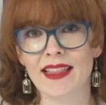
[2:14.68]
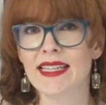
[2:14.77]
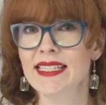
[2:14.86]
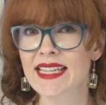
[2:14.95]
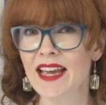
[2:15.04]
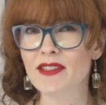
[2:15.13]

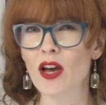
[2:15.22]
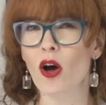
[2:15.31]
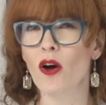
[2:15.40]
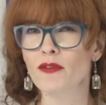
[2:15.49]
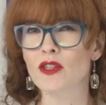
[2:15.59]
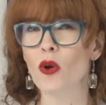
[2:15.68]
These safes are
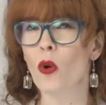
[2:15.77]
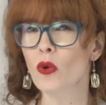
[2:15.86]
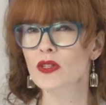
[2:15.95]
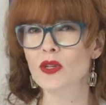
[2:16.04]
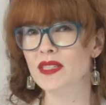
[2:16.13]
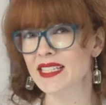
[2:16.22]
often
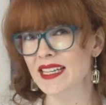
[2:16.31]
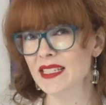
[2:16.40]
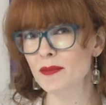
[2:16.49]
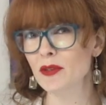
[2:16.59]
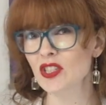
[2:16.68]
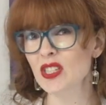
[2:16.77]
also
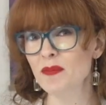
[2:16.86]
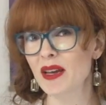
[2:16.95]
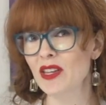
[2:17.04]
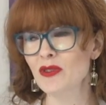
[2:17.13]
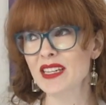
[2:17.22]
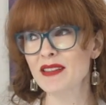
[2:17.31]
accessible just by
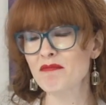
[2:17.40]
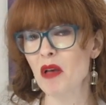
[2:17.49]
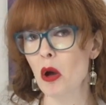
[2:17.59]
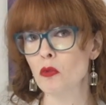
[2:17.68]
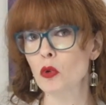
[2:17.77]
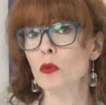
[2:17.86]
using
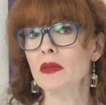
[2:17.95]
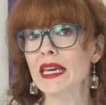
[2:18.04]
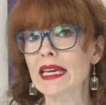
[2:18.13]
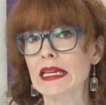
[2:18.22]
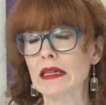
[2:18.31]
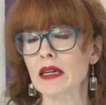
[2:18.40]
a room
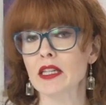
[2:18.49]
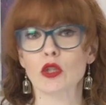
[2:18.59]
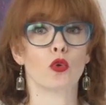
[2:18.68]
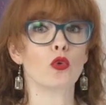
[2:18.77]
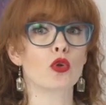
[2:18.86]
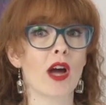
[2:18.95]
key, a
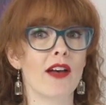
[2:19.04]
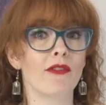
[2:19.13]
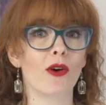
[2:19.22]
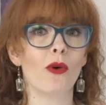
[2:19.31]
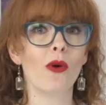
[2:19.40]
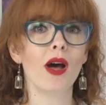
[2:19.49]

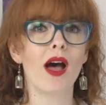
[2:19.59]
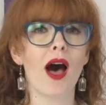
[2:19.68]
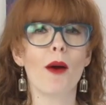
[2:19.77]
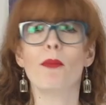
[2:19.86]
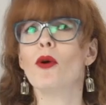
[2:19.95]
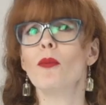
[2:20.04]
screwdriver, or
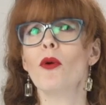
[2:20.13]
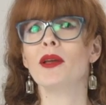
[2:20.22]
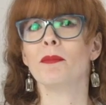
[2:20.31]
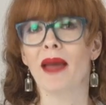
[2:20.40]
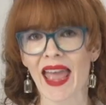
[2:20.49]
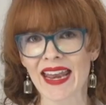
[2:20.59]
a
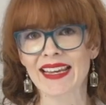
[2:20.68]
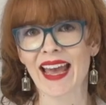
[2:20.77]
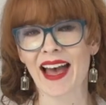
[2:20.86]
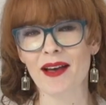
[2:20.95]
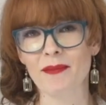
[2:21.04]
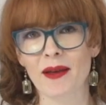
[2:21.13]
ballpoint pen
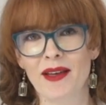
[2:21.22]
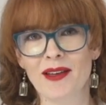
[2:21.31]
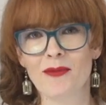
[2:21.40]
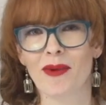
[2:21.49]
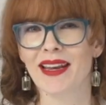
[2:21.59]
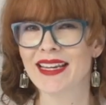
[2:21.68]
cap.
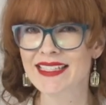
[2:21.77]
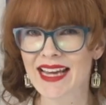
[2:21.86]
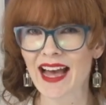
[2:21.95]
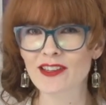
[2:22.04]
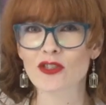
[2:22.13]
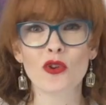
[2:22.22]
When in
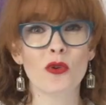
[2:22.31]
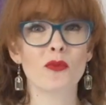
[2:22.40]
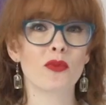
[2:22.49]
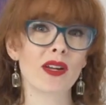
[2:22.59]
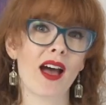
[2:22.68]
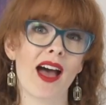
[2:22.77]
doubt, don't
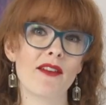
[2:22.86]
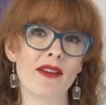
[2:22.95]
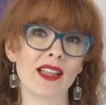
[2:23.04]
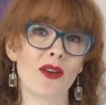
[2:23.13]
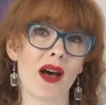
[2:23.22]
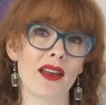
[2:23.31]
bring
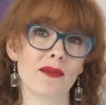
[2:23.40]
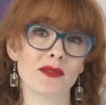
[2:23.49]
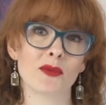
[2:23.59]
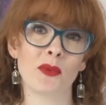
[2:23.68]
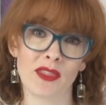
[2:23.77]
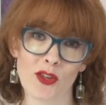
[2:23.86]
high-value
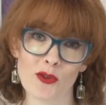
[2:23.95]
items with